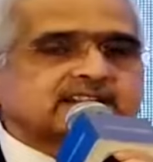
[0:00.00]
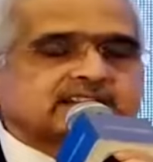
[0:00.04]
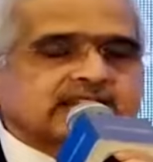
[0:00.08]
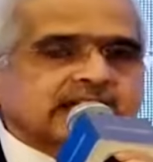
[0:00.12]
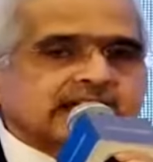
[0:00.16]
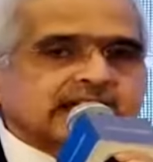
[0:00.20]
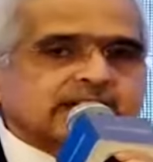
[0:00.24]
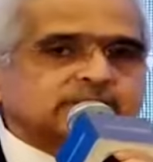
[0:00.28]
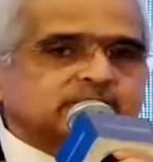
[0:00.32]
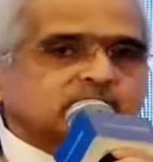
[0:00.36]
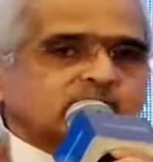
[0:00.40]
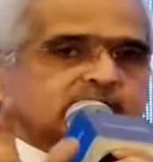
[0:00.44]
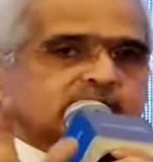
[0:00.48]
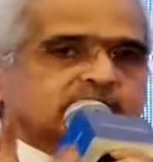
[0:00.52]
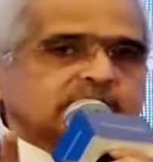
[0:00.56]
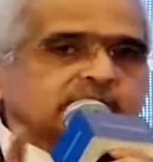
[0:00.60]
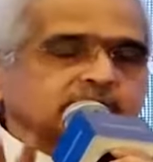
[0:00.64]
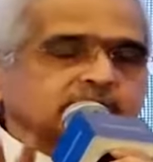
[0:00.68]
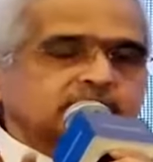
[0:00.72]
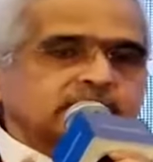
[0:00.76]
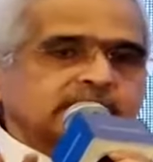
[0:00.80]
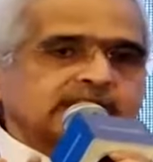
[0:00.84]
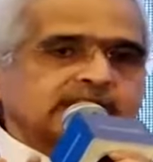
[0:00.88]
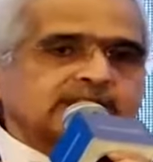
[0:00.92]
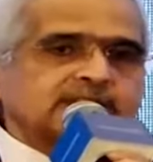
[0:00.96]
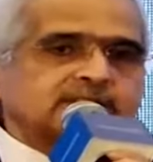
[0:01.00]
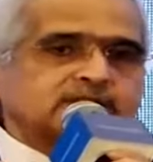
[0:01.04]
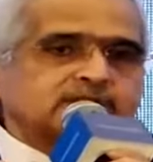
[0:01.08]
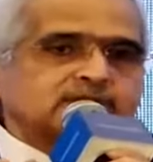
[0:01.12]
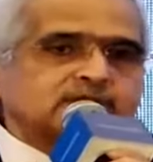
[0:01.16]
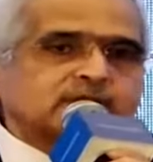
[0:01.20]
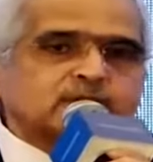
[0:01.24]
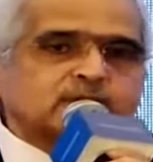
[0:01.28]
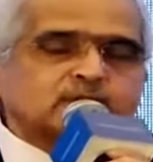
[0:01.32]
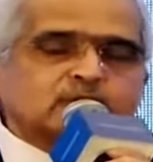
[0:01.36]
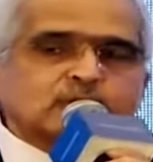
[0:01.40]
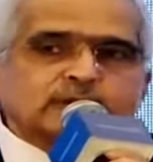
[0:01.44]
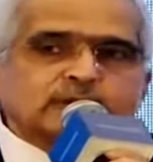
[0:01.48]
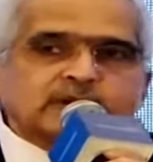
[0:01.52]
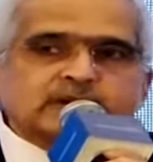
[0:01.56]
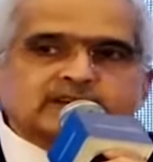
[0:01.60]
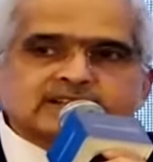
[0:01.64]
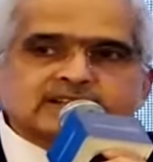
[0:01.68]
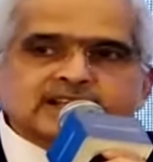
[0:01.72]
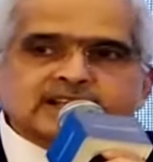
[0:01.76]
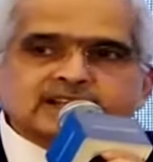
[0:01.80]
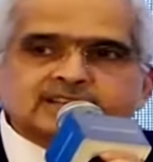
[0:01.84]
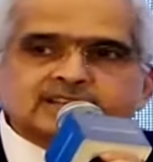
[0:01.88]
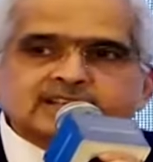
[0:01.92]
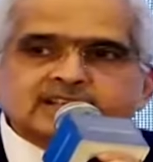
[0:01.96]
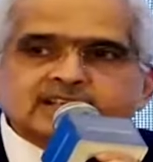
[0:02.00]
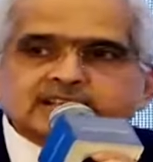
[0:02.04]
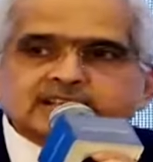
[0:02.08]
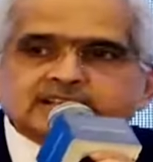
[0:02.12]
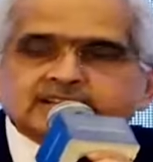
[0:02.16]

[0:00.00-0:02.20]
I'm not implying for a moment that